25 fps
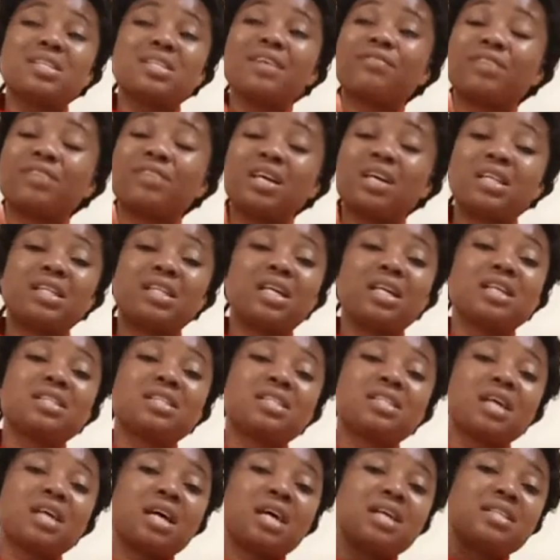After that,
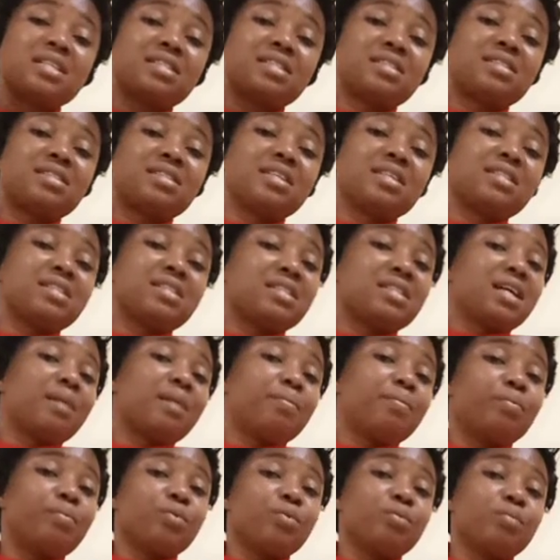set
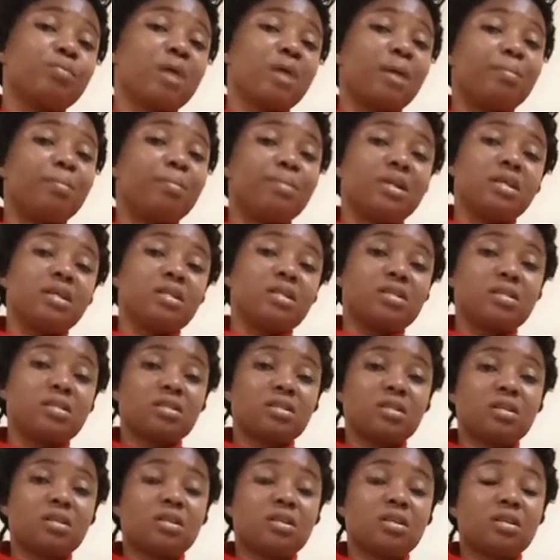that broom ablaze,
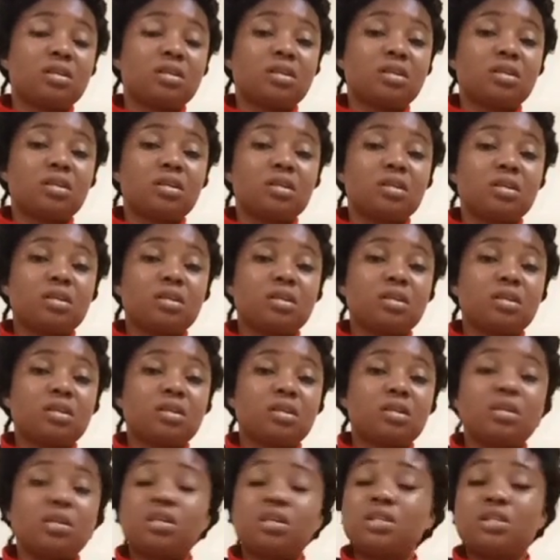
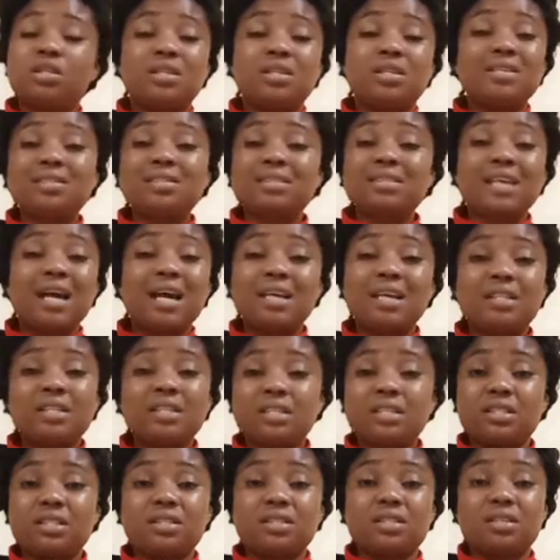discard
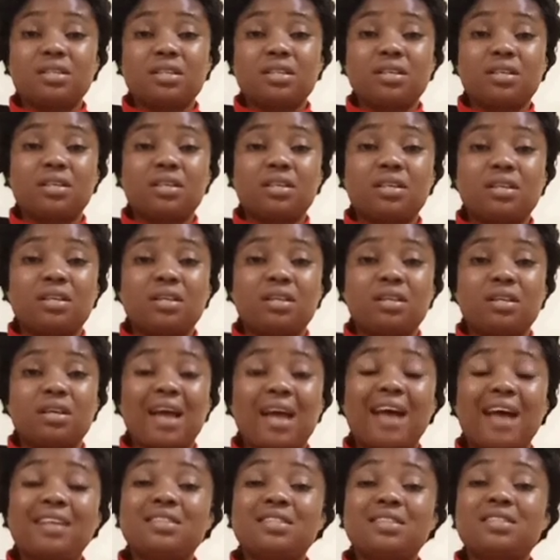it,
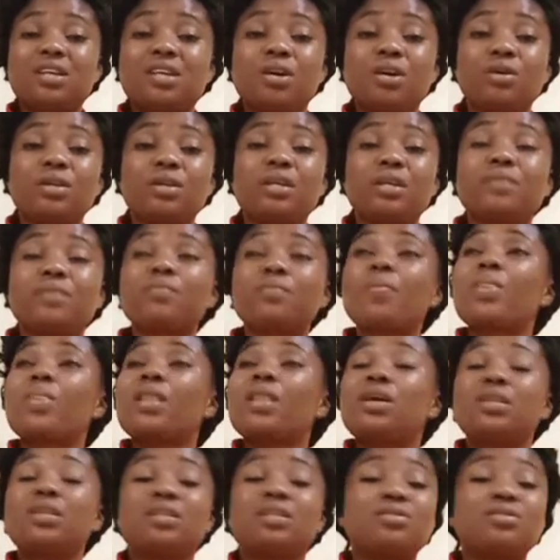and
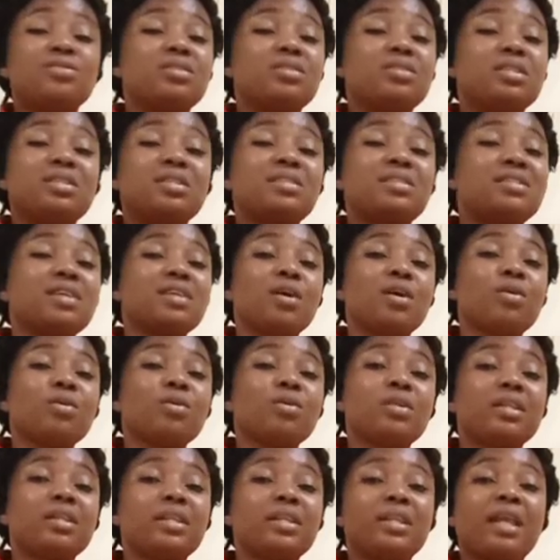tell
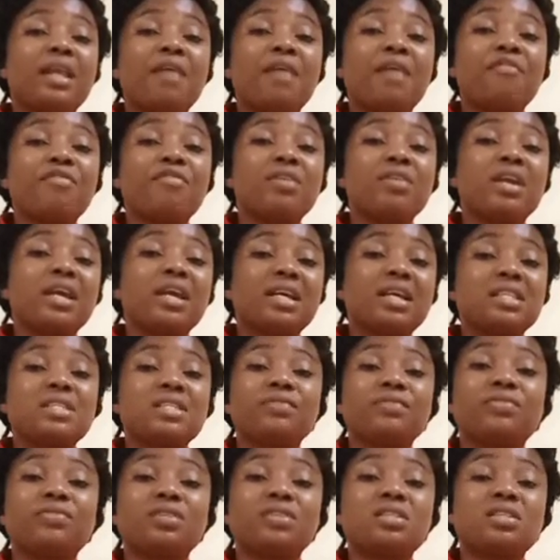every
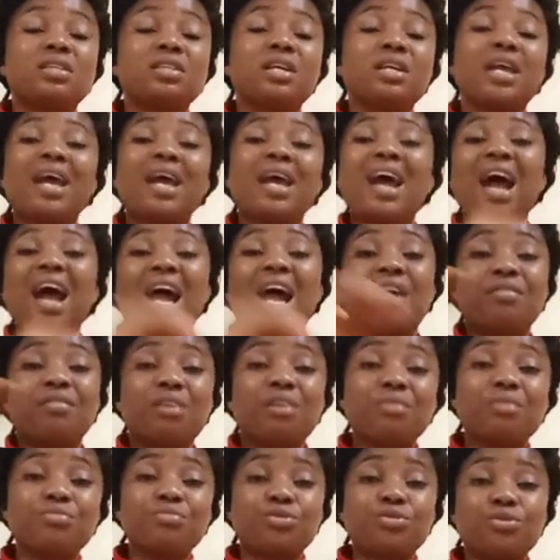negativity
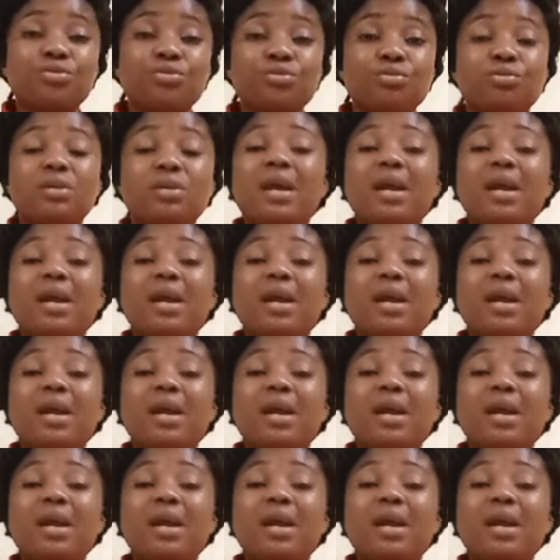around you,